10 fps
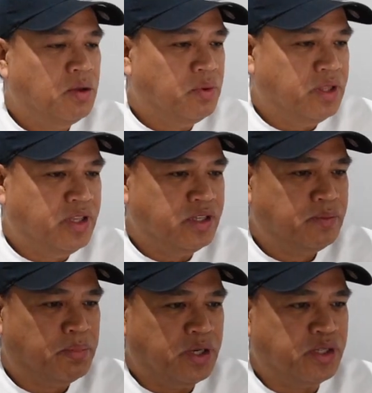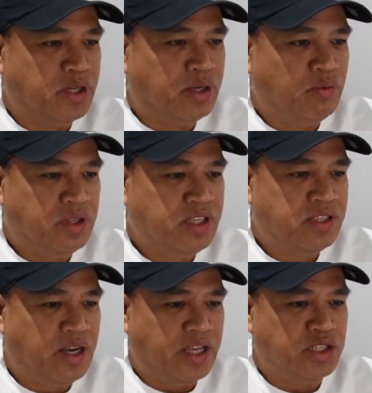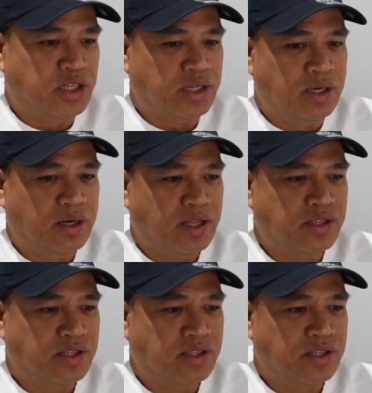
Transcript: with this person, with this legend,